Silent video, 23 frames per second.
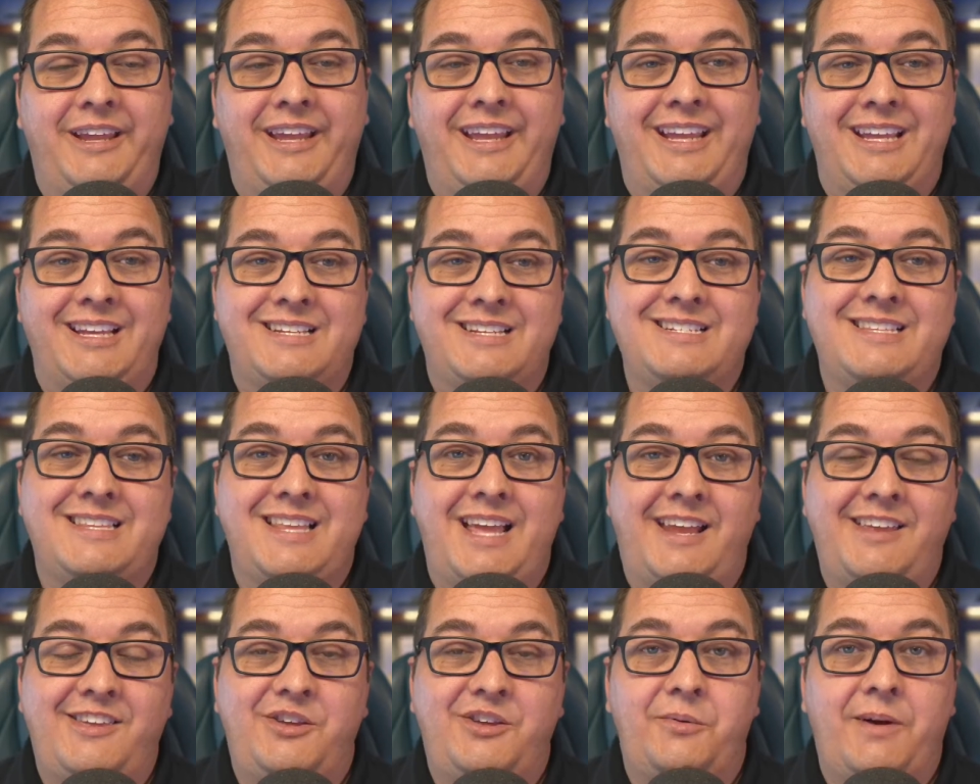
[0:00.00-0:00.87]
is
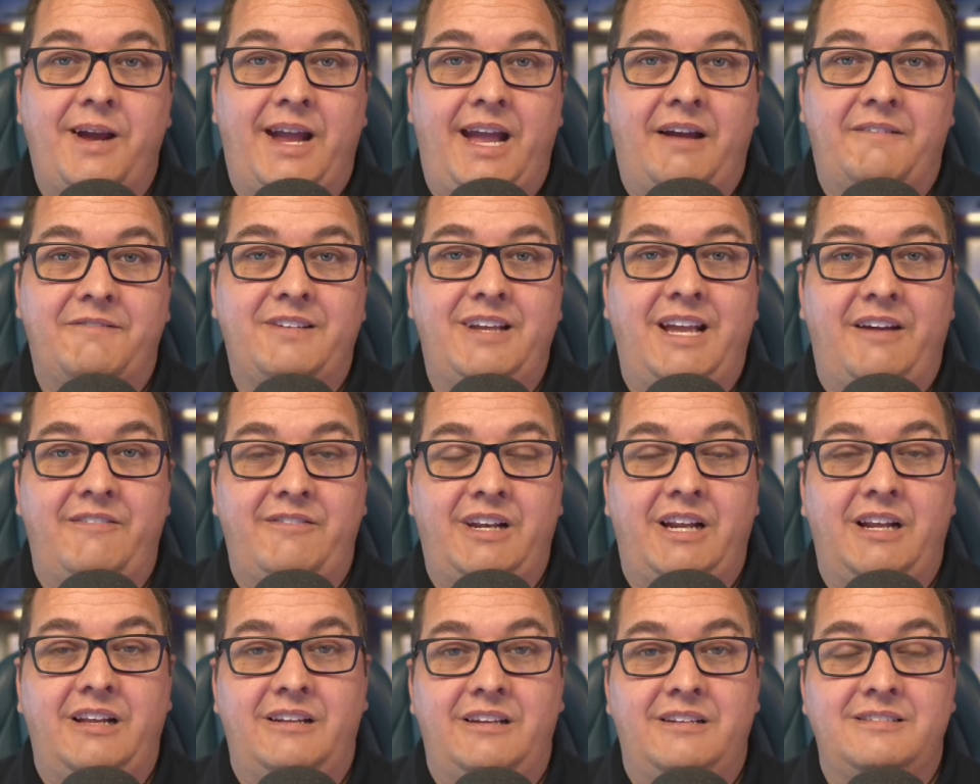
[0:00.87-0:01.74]
that you have to have
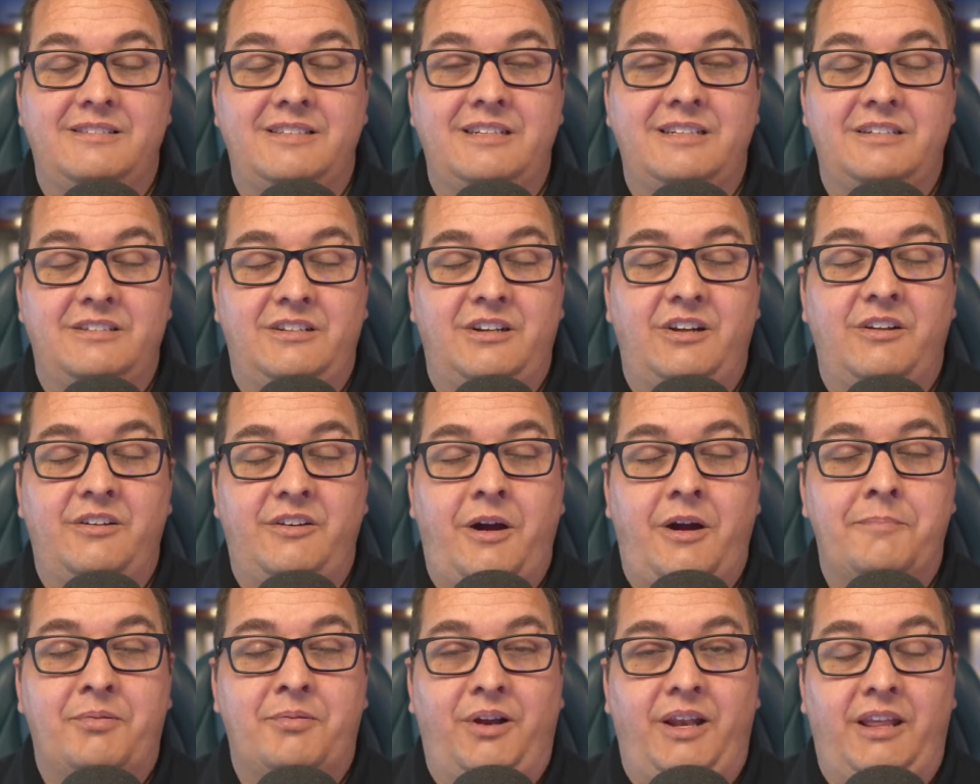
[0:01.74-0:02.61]
an
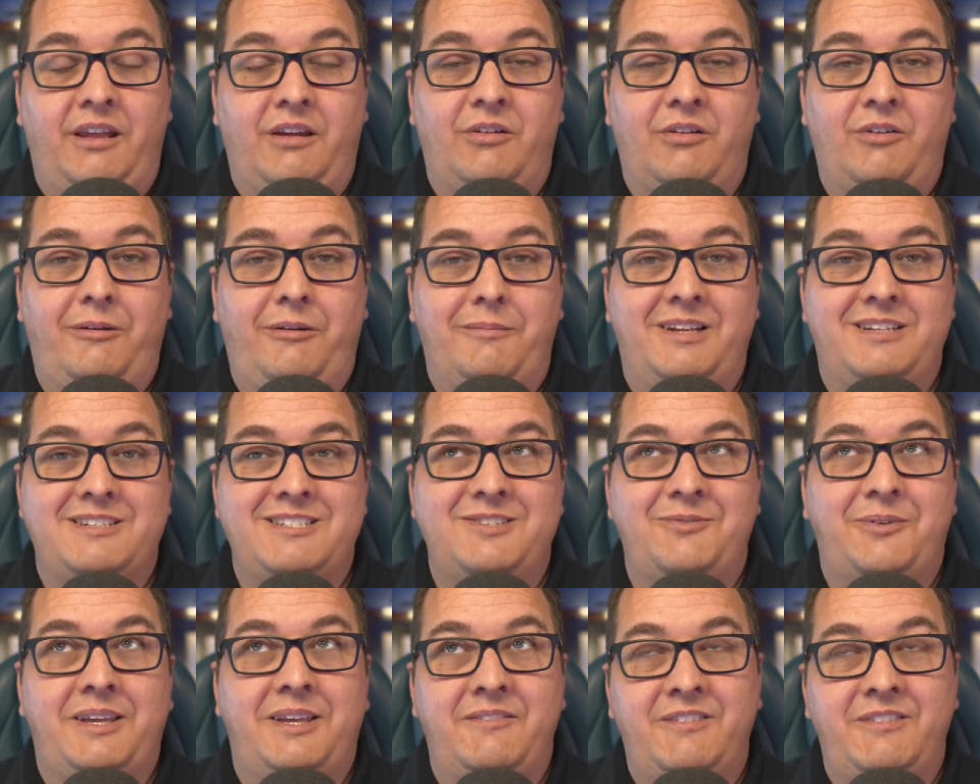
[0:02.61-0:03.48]
operating agreement. So
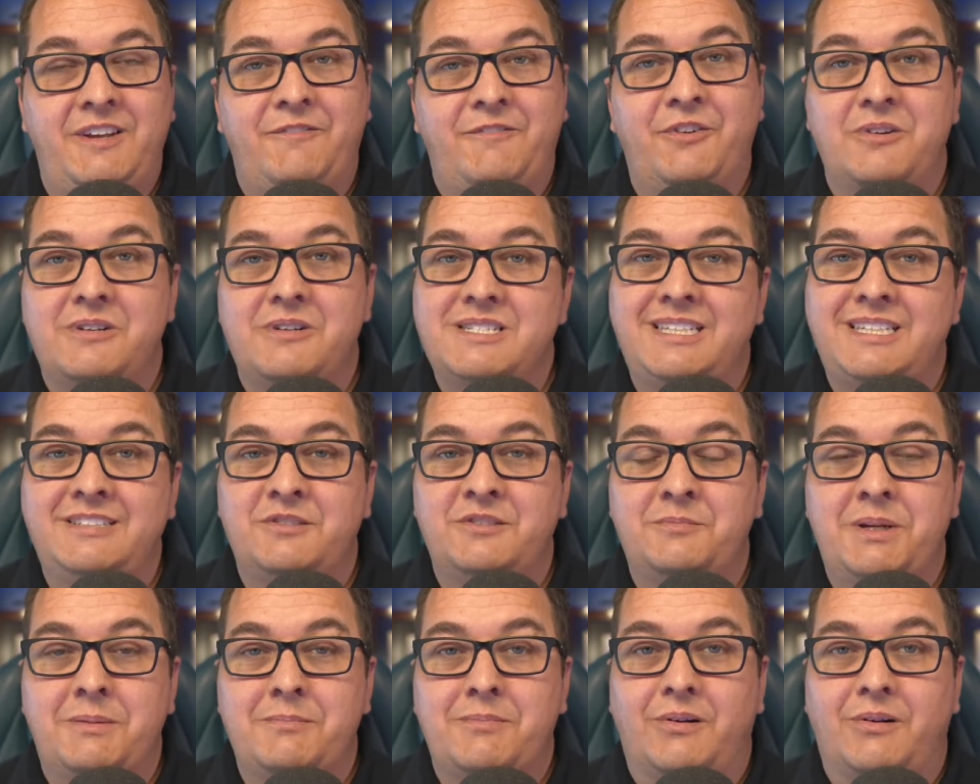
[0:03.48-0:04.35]
even if you're a single
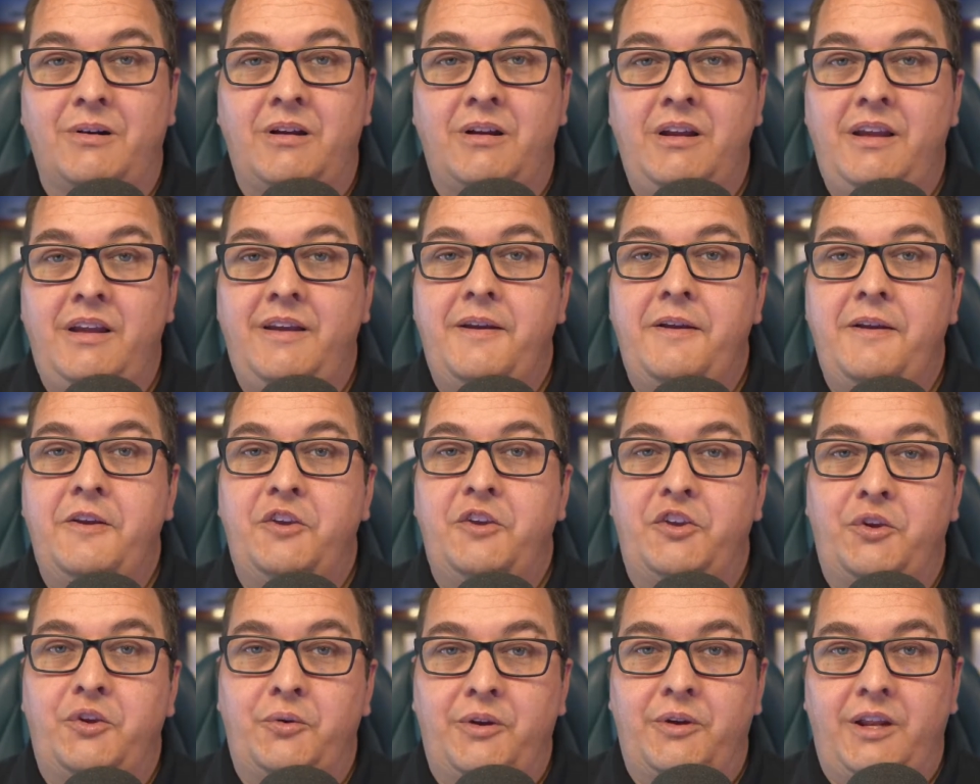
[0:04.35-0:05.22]
member,
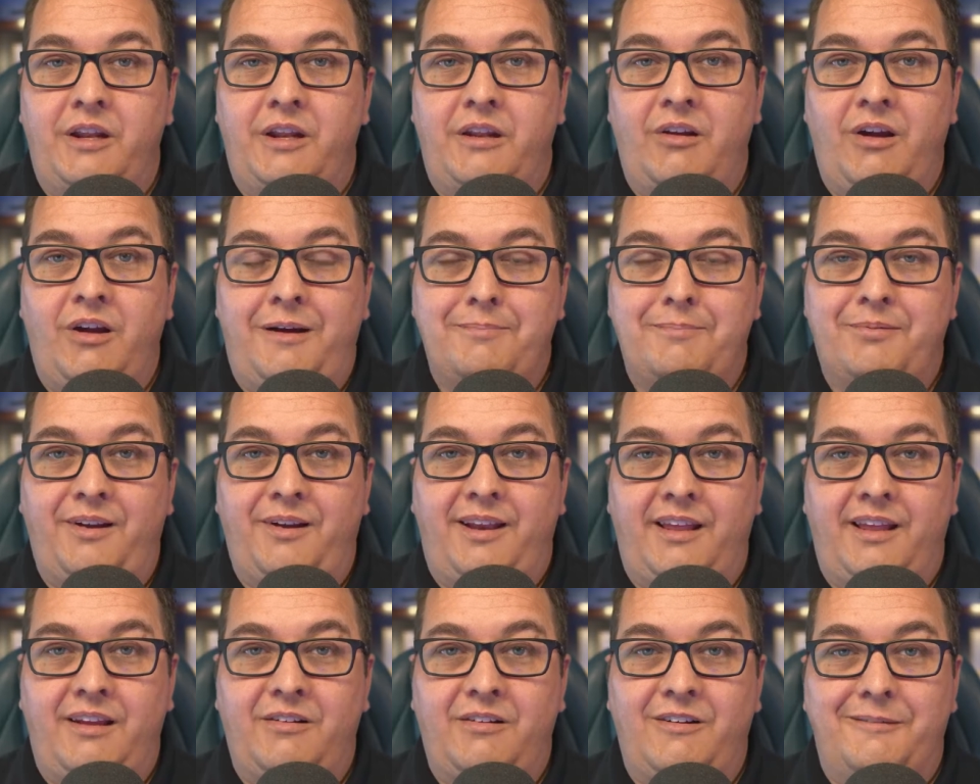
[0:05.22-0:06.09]
you need an operating
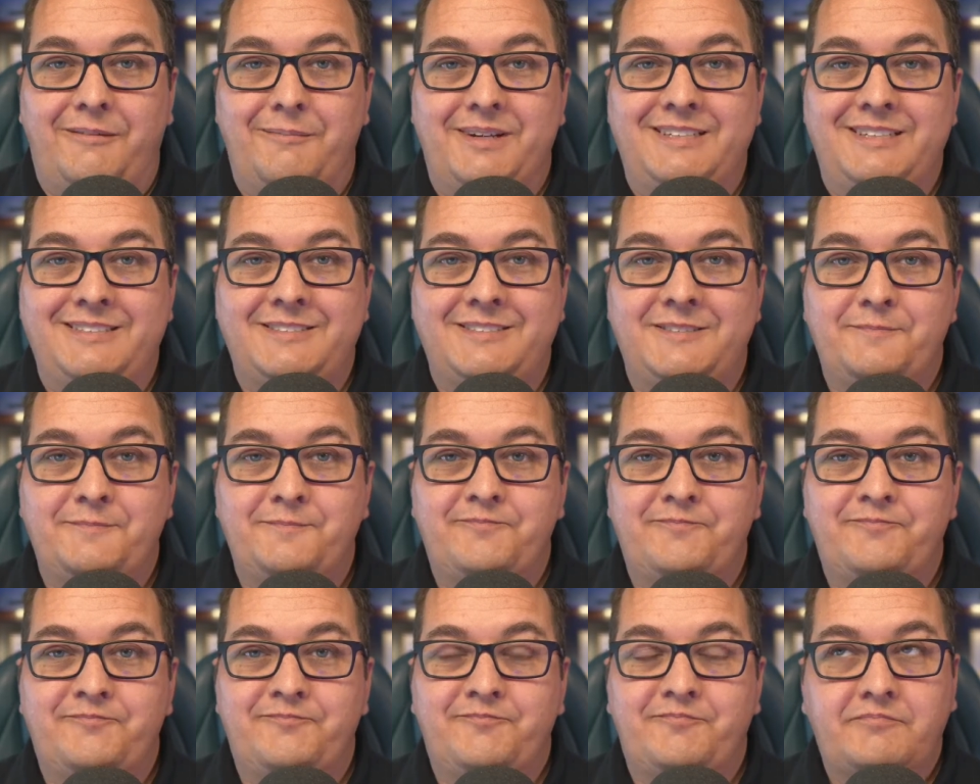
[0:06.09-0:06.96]
agreement,
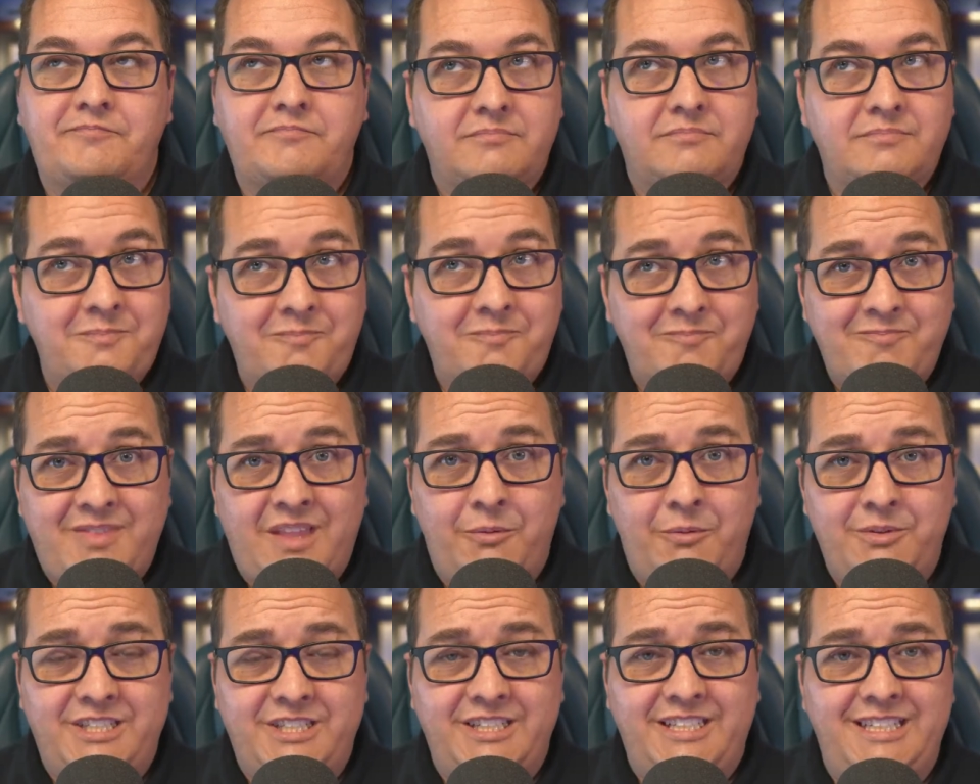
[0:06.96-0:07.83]

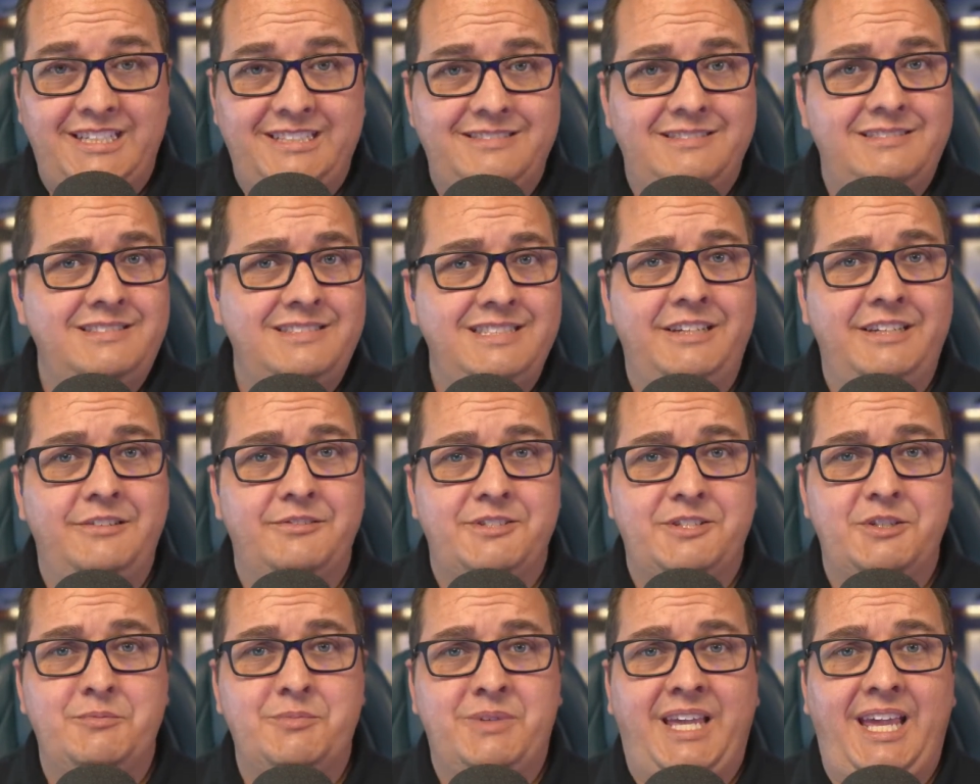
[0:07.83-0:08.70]
which, again,
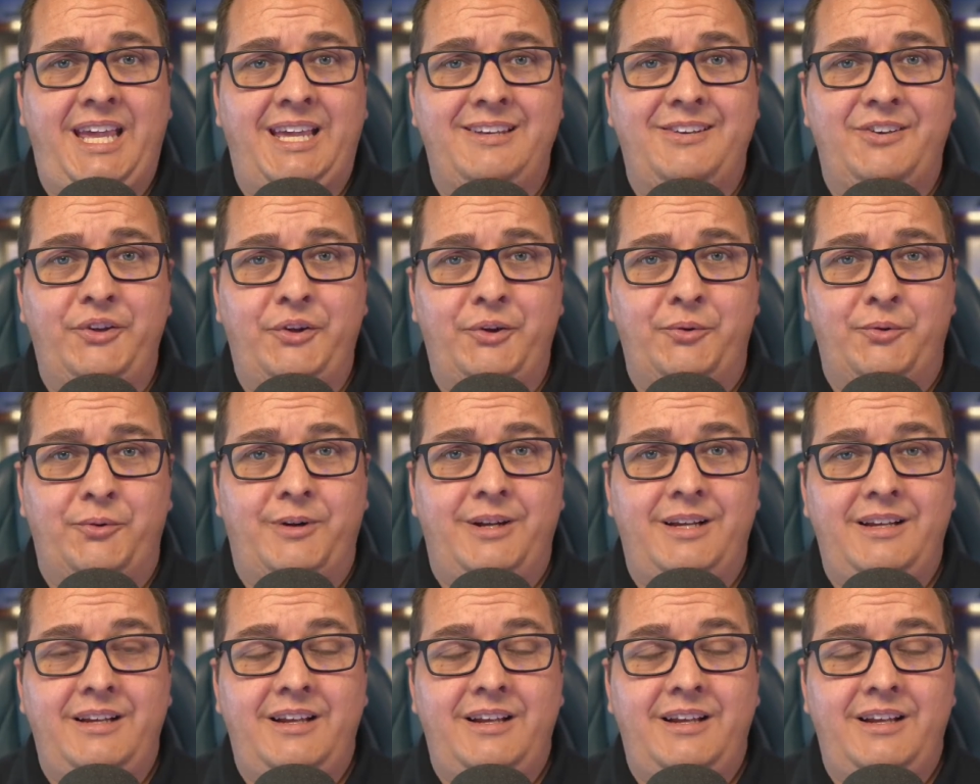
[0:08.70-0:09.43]
LegalZoom can't do.